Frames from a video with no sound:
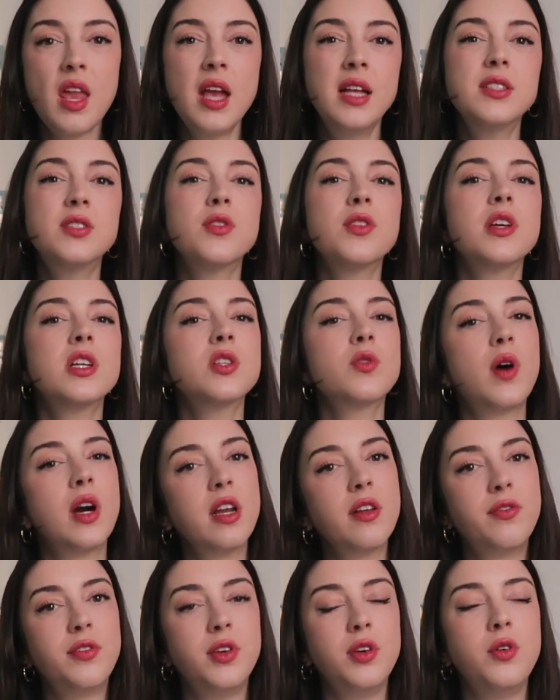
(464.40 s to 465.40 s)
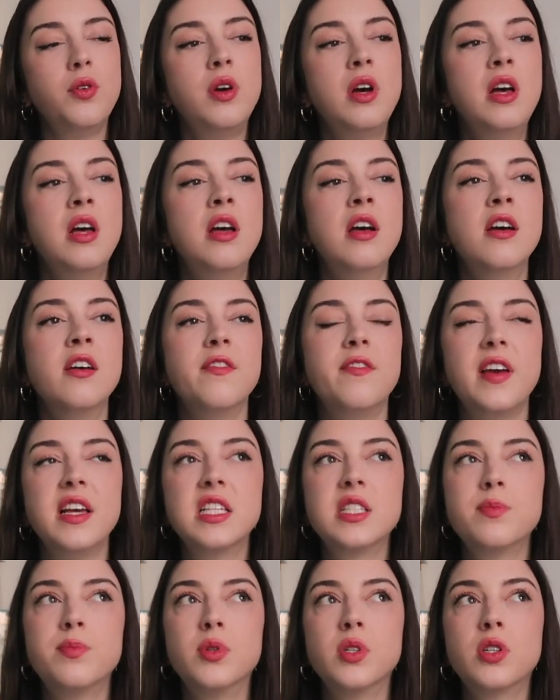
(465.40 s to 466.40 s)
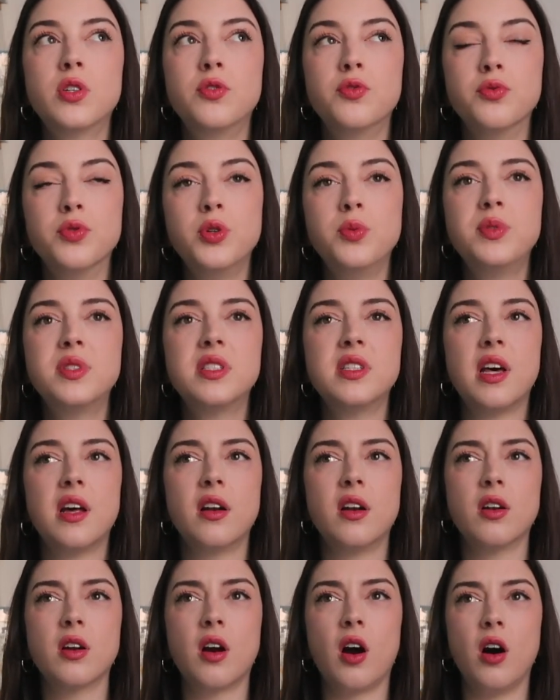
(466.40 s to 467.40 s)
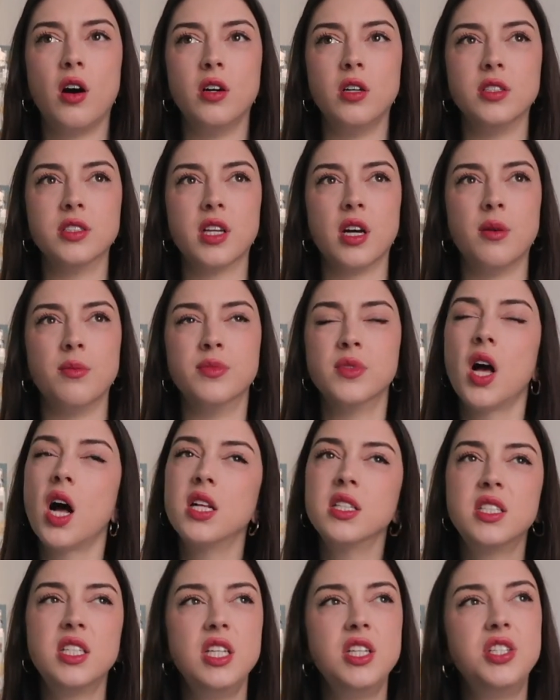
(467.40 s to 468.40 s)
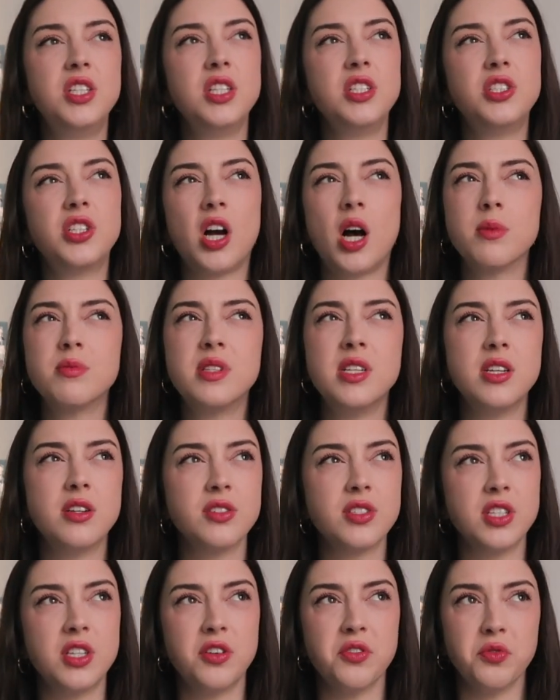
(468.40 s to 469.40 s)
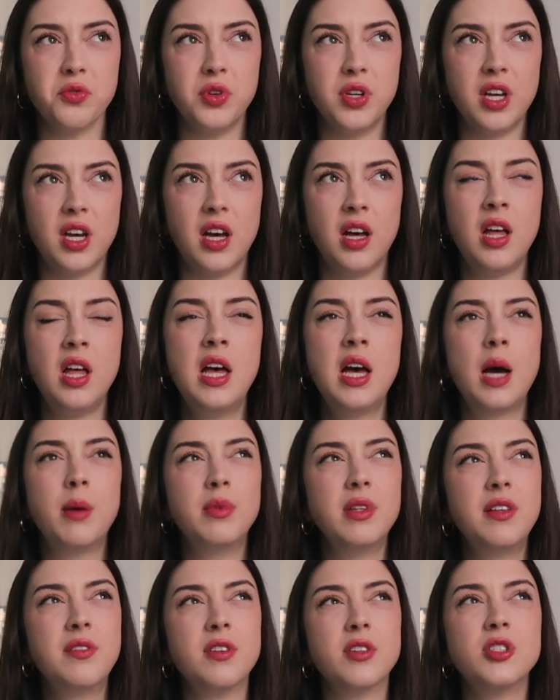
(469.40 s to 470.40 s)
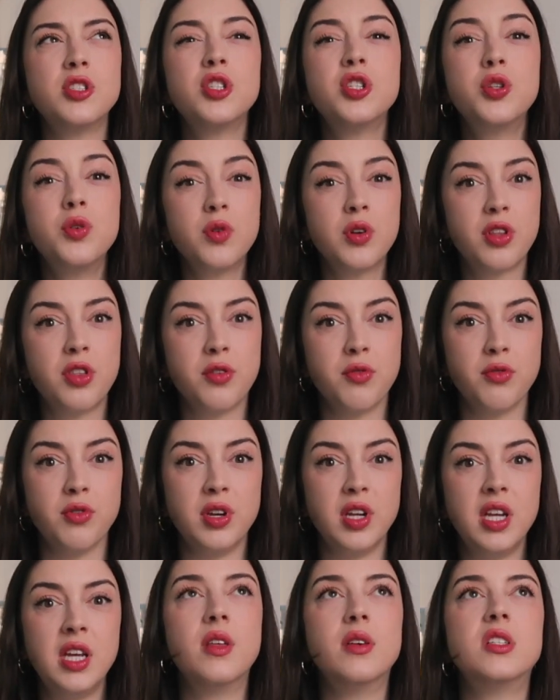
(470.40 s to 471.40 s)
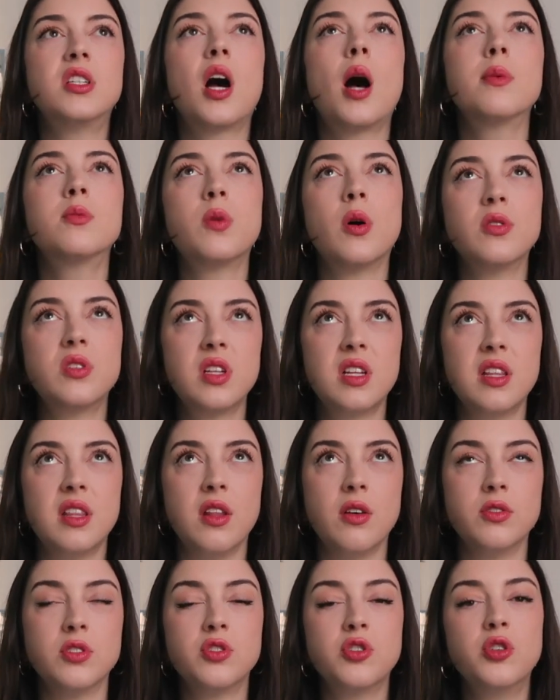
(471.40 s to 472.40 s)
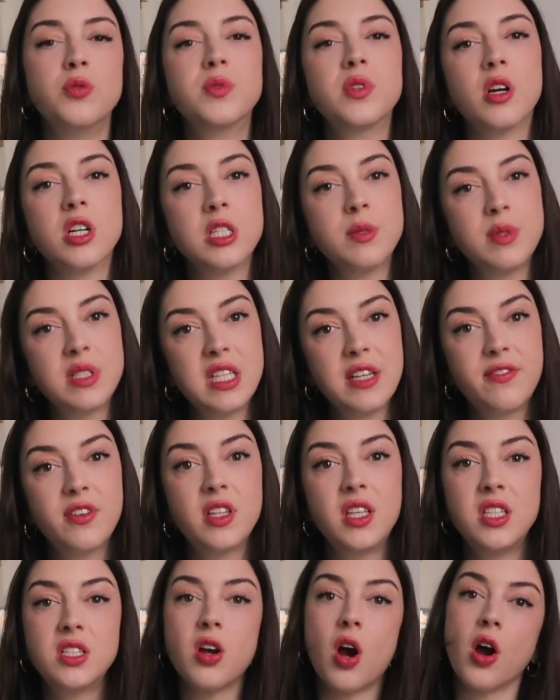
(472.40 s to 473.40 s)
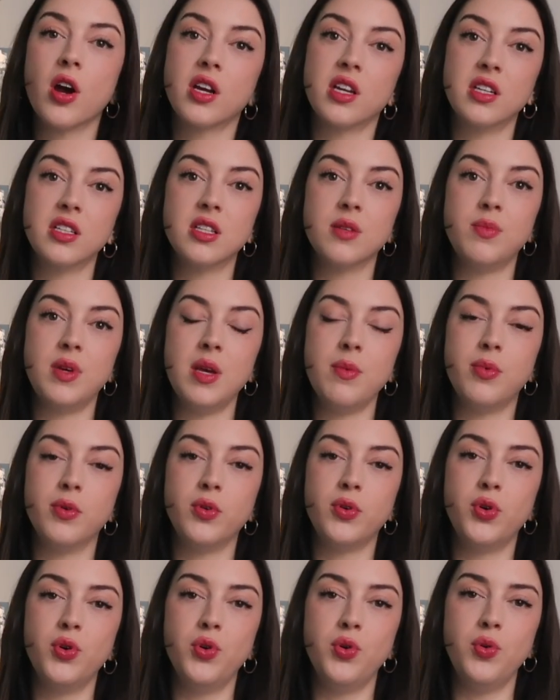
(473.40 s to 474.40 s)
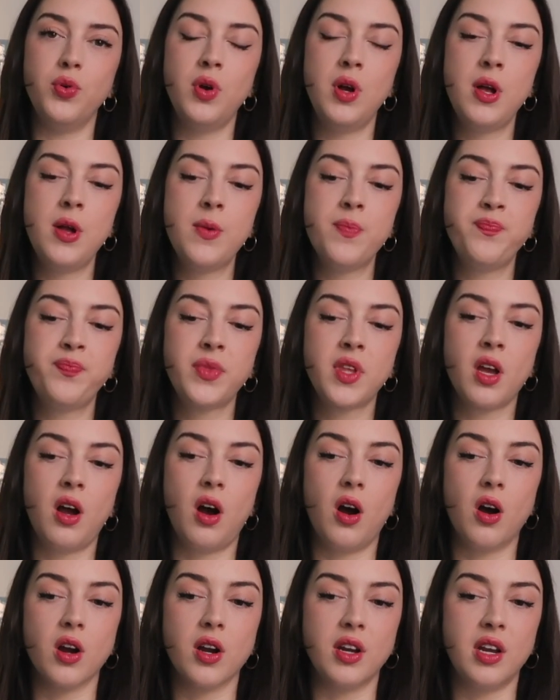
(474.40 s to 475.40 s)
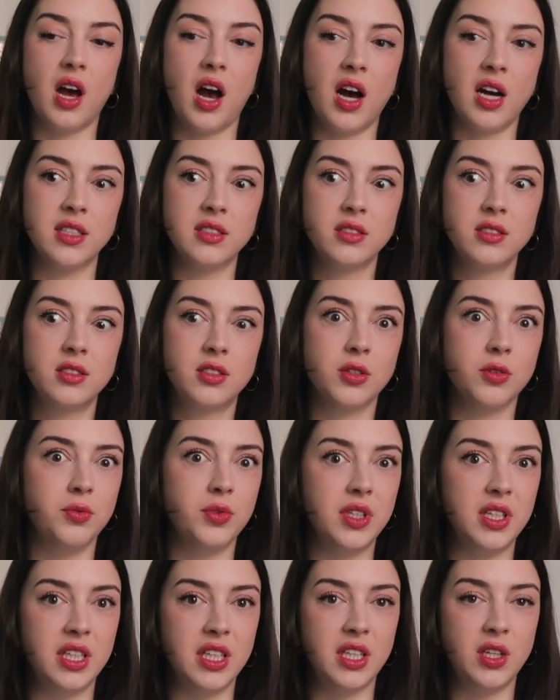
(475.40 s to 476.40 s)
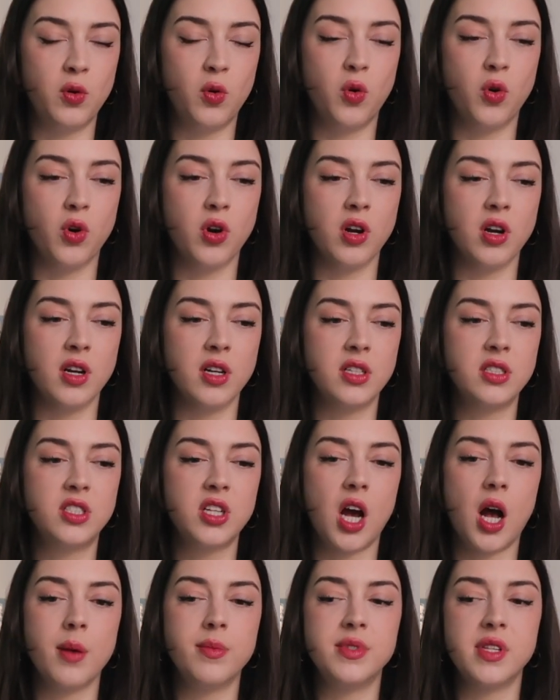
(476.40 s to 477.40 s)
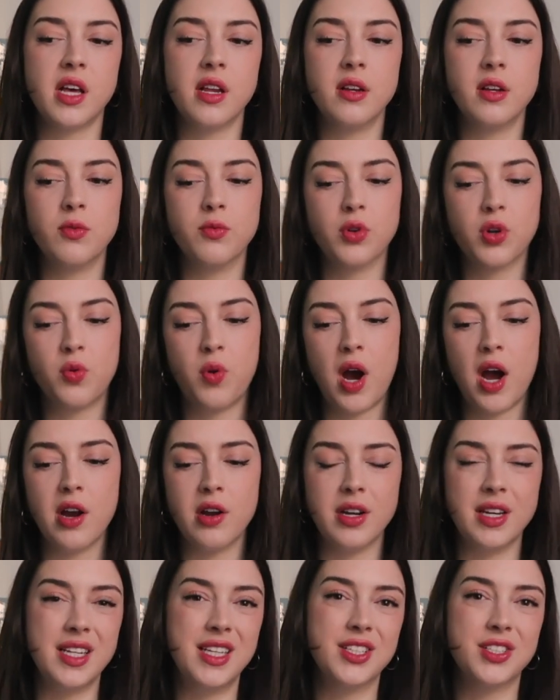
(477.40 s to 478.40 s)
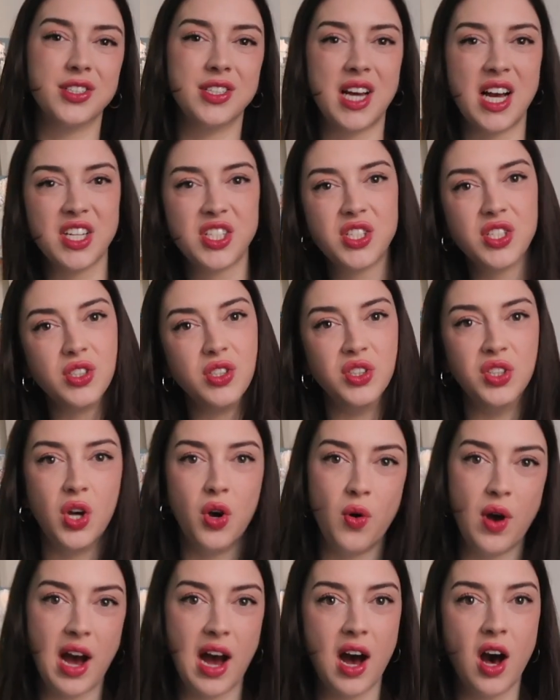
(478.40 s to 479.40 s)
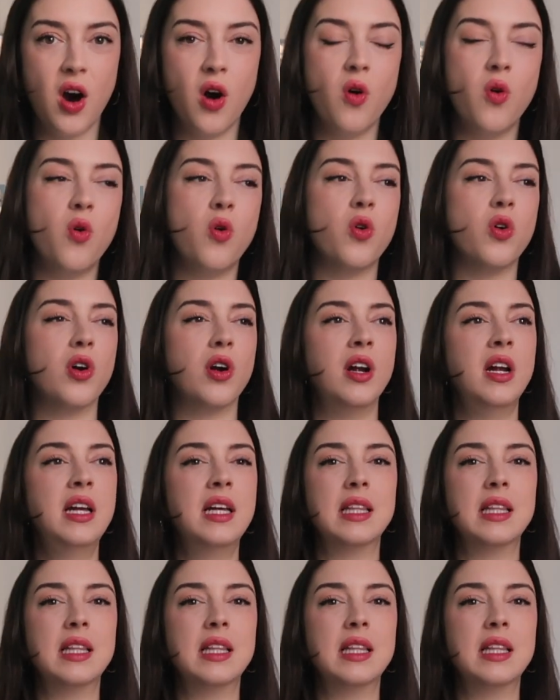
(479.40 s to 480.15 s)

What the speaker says: And so there's quite a few Facebook groups that are called non-teaching job seekers in Korea. I believe there's two or three. The jobs posted in those groups are specifically targeted to people who are not Korean, or jobs that require an international know-how or